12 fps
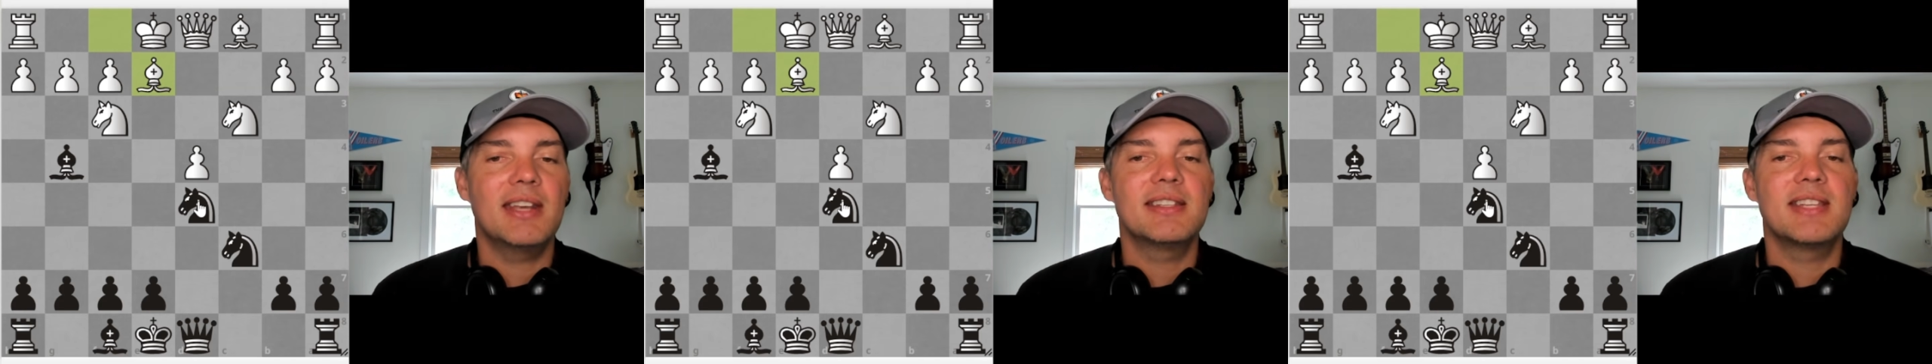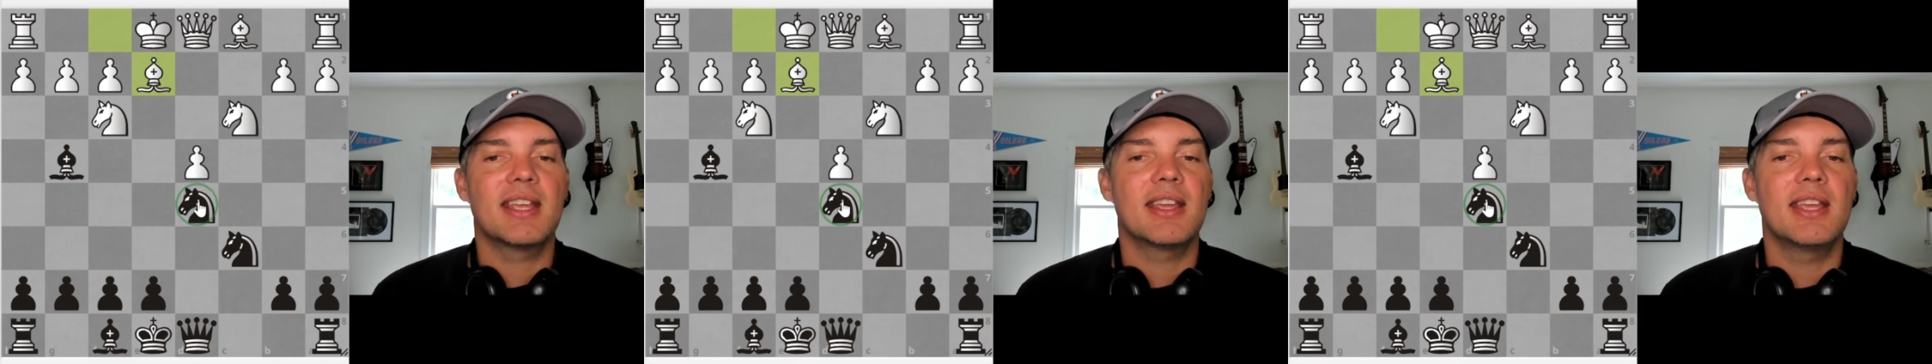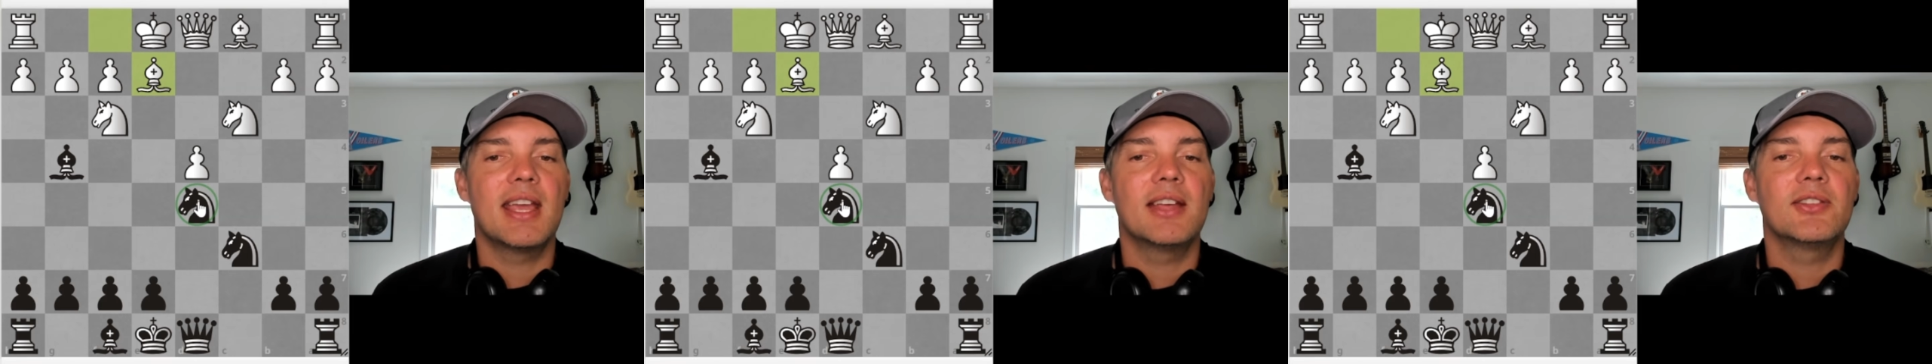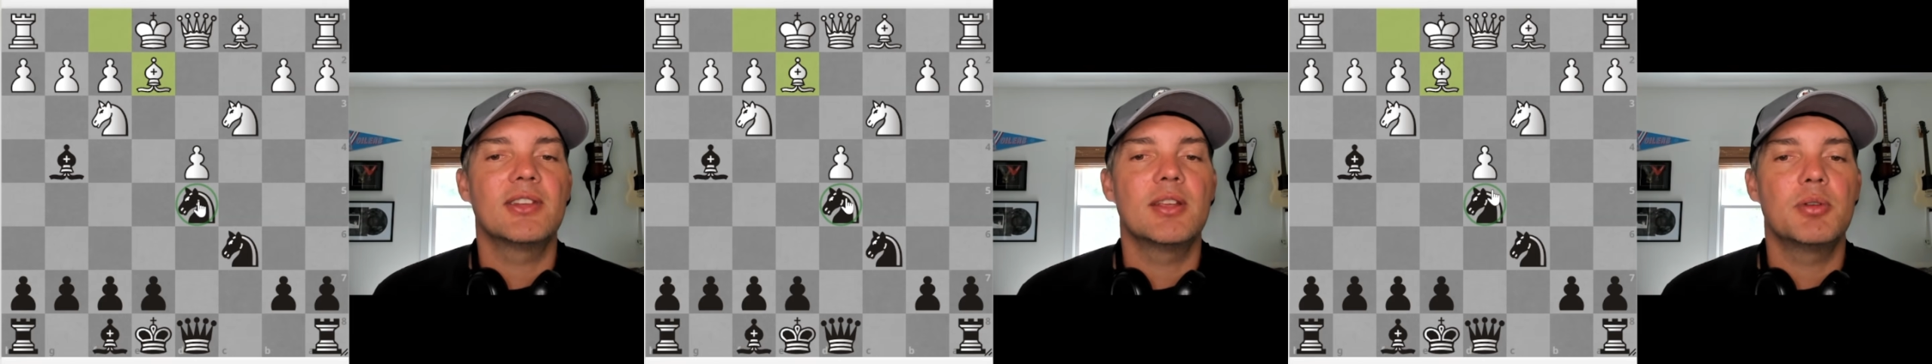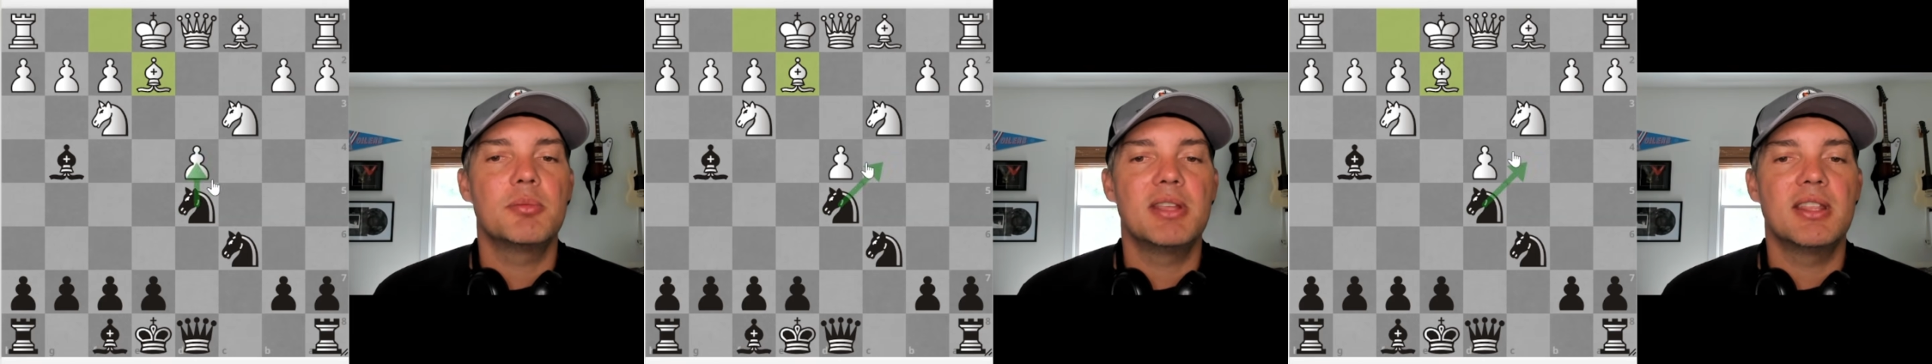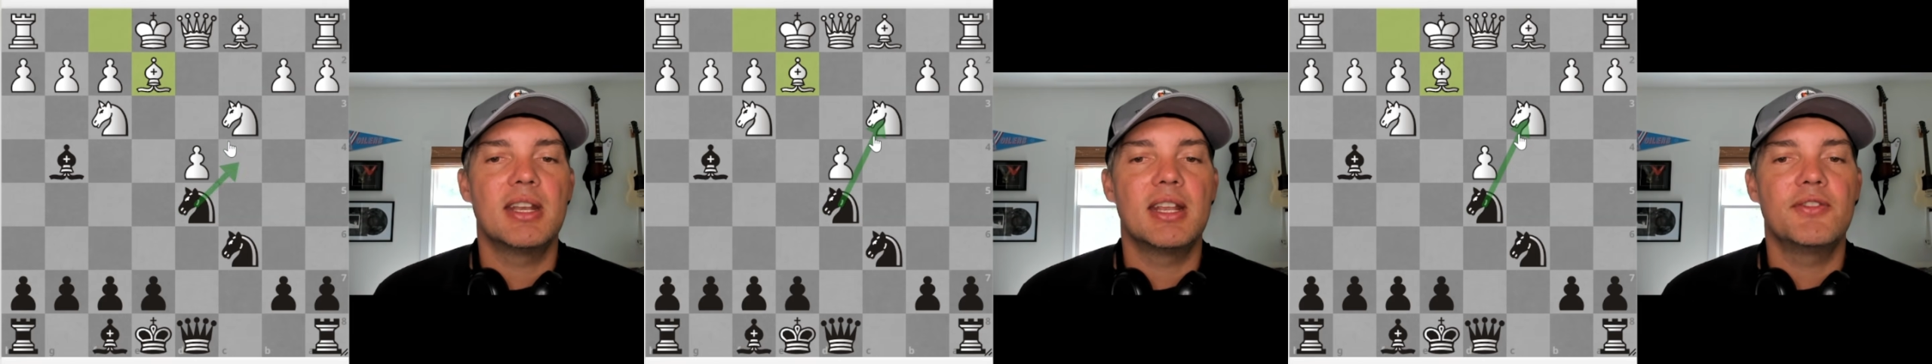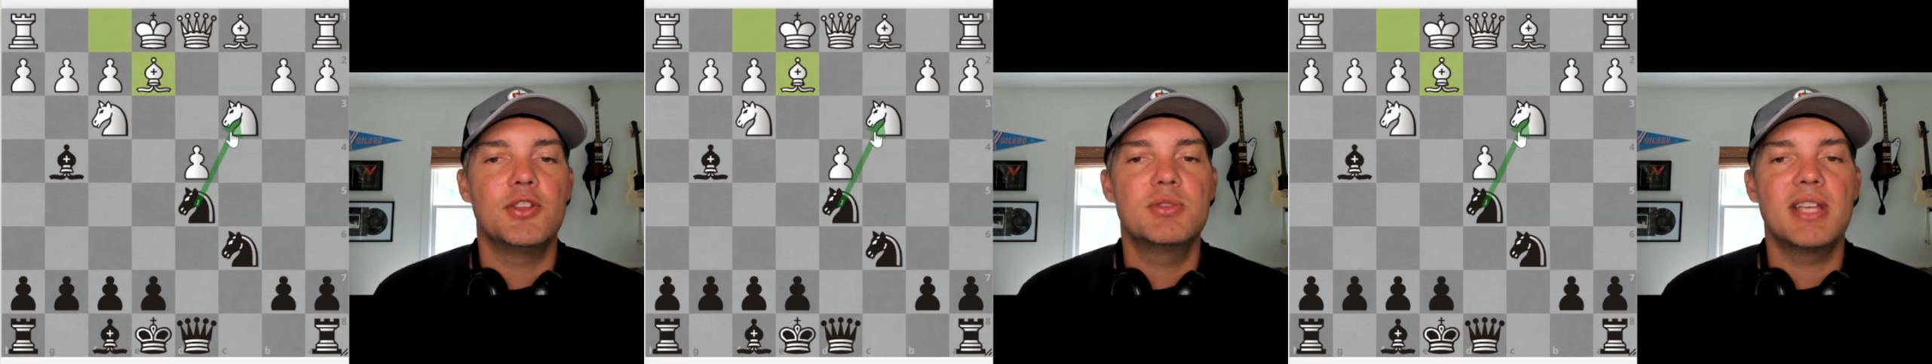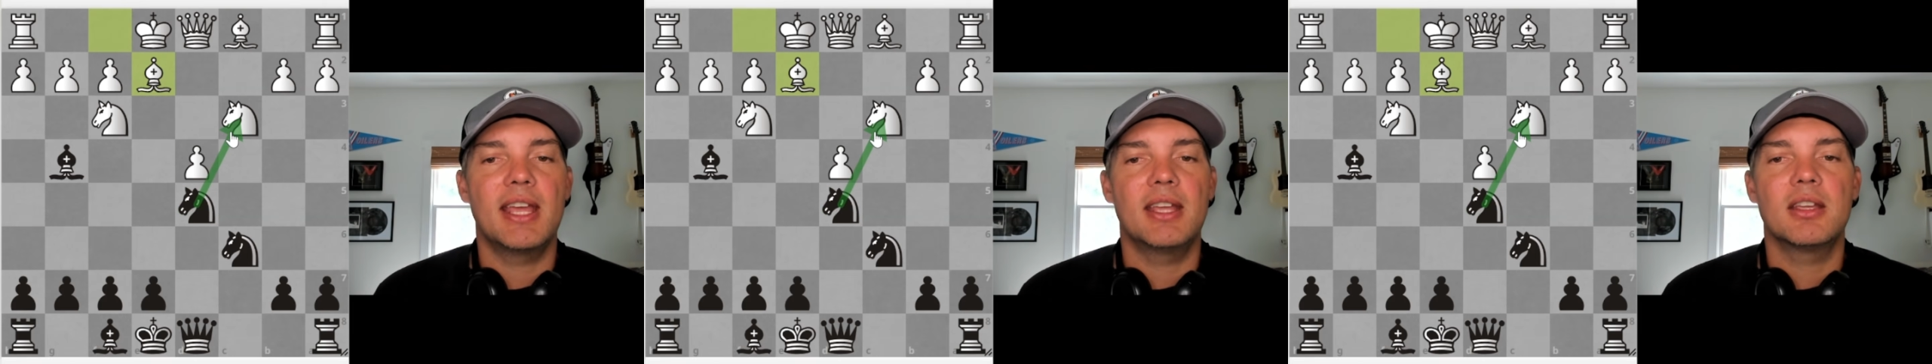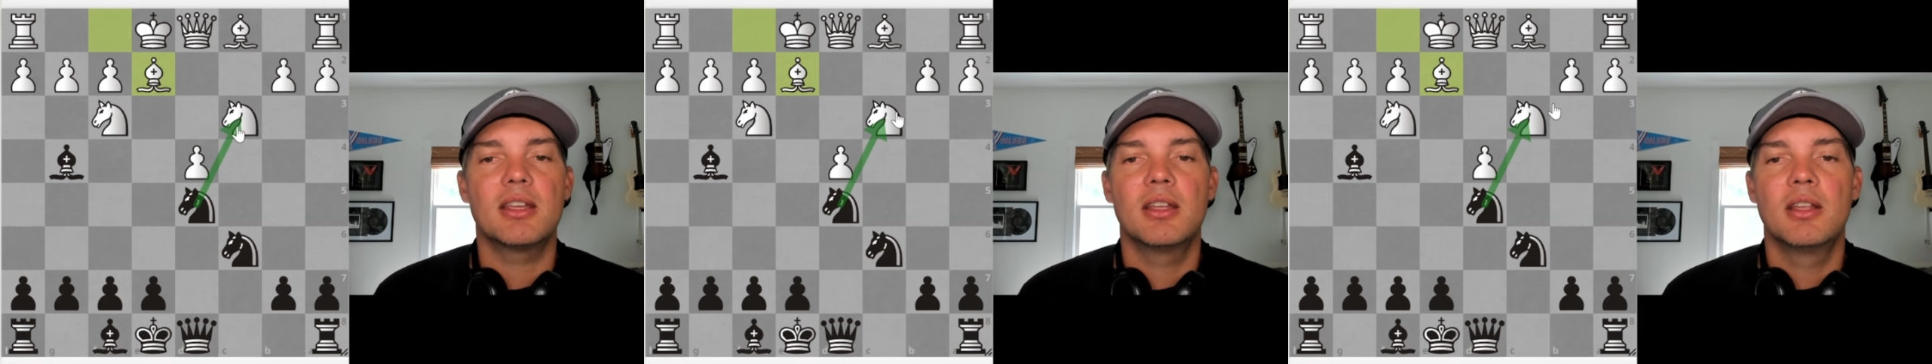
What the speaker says: to take a guess, it would be that if you take,